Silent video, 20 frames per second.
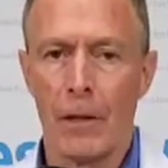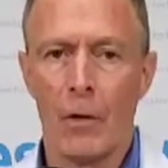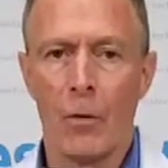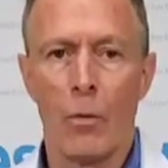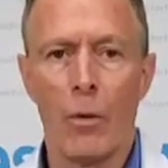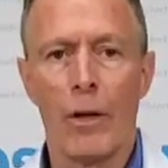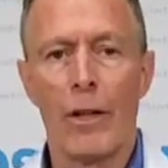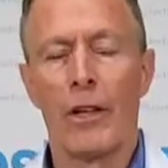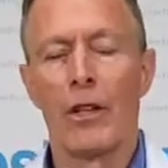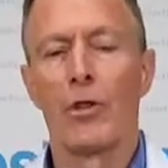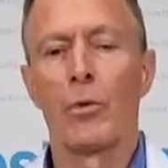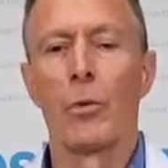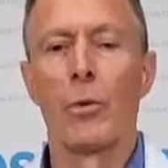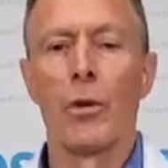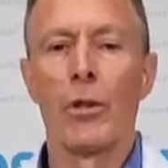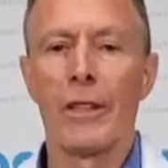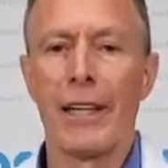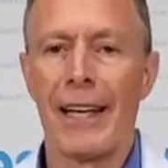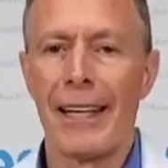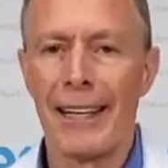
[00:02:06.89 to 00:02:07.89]
Whether it's
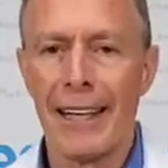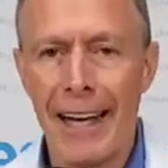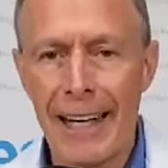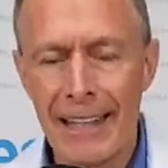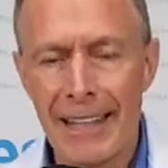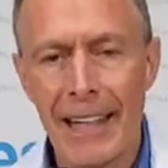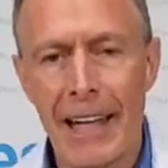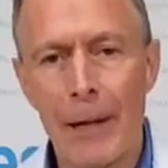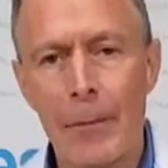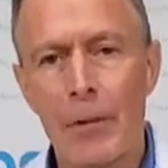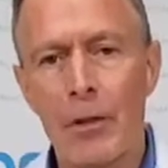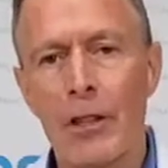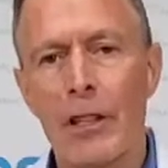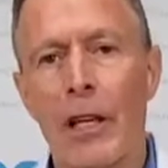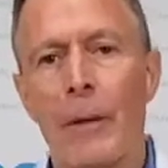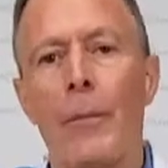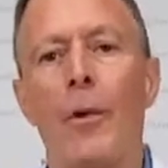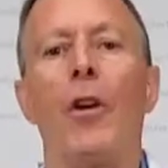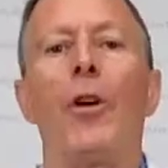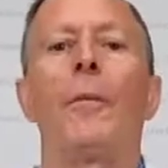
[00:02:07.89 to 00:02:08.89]
worse at nighttime when you
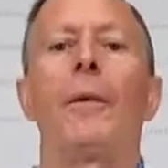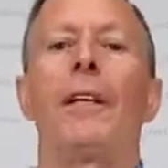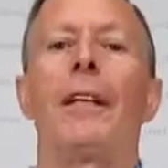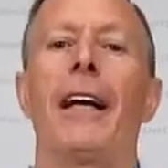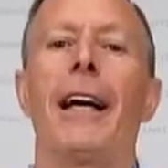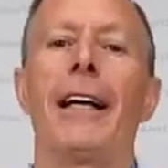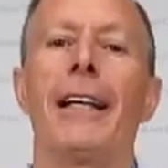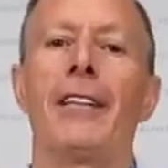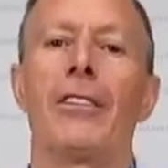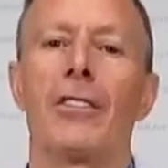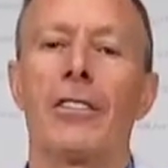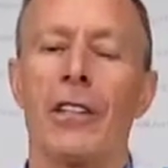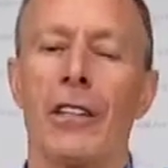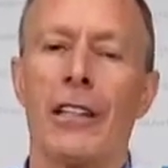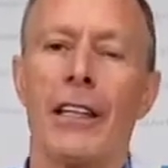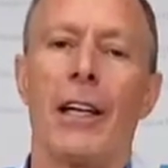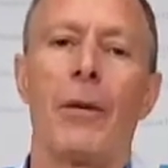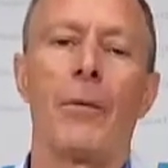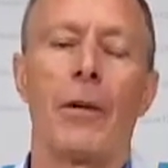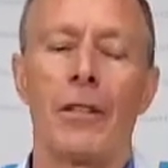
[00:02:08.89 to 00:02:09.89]
come home at night and you're sitting
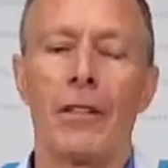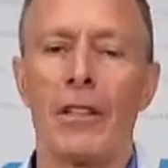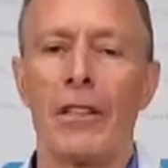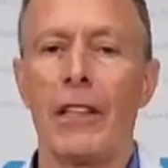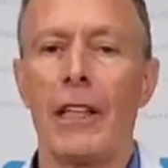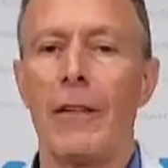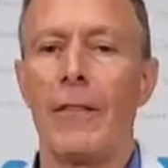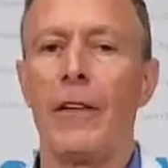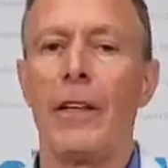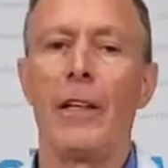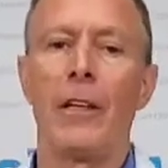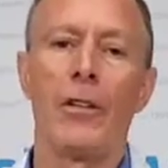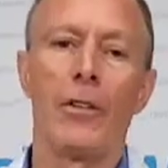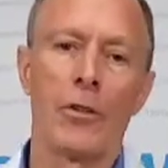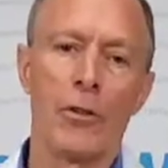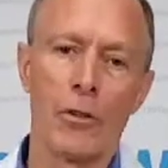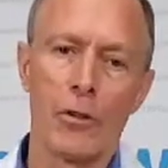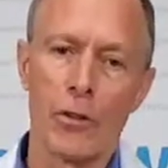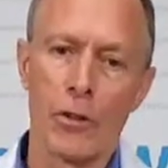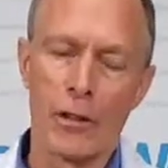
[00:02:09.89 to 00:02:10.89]
down watching TV,
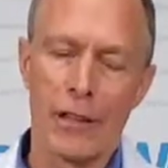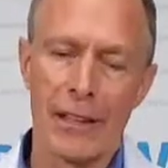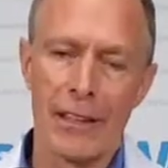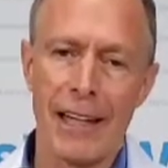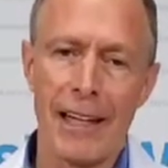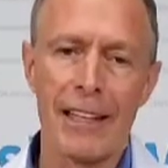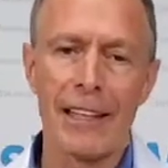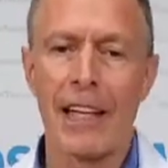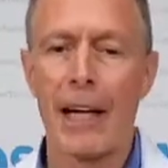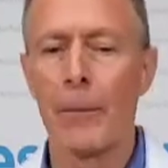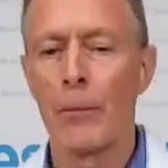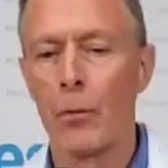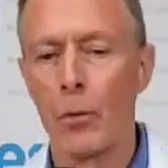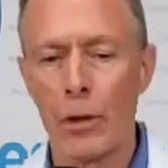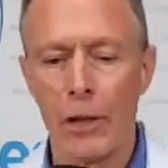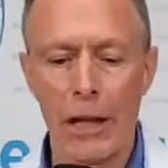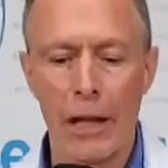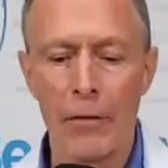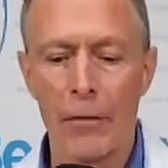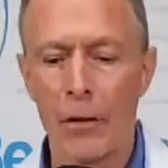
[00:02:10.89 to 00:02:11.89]
or during the daytime or
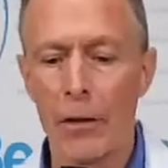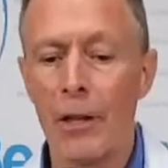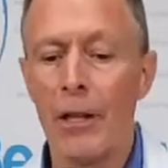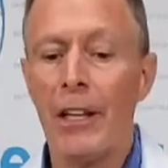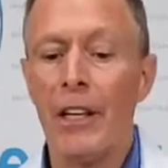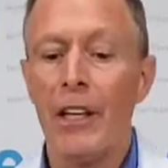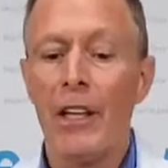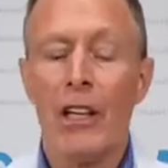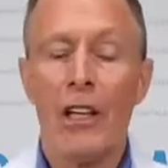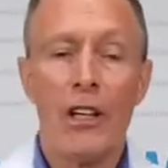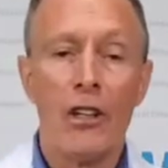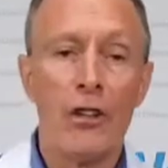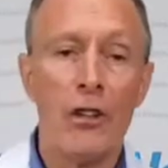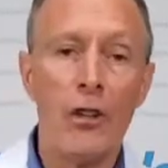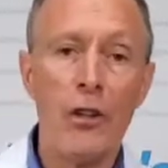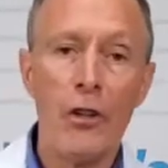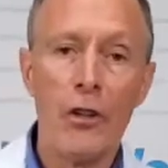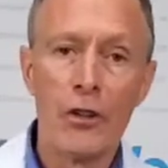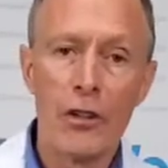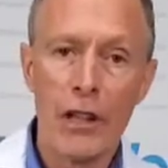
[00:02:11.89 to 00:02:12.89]
whenever,
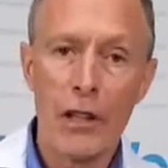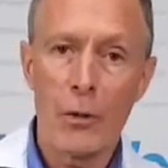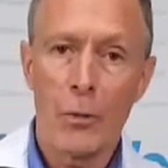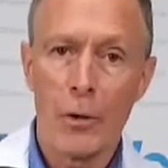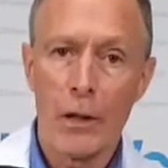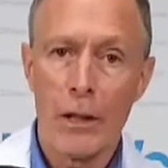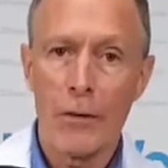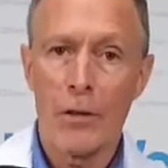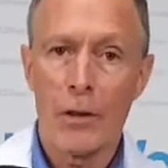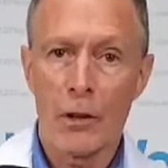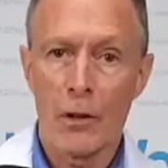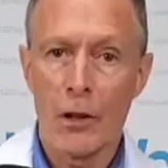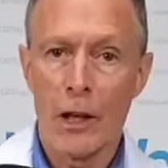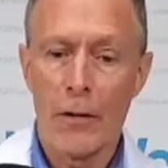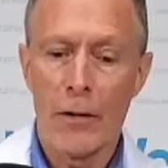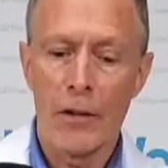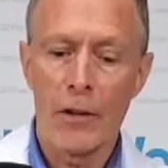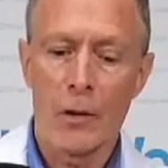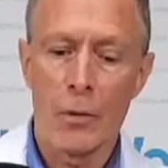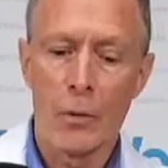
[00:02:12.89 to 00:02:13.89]
use this whenever the
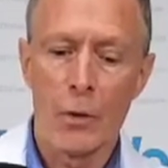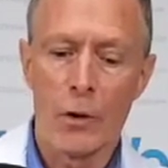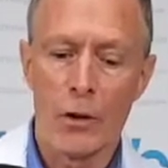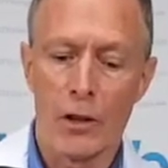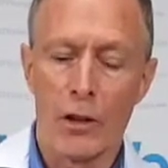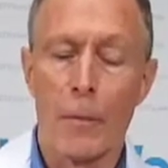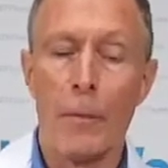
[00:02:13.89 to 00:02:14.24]
cravings are worse.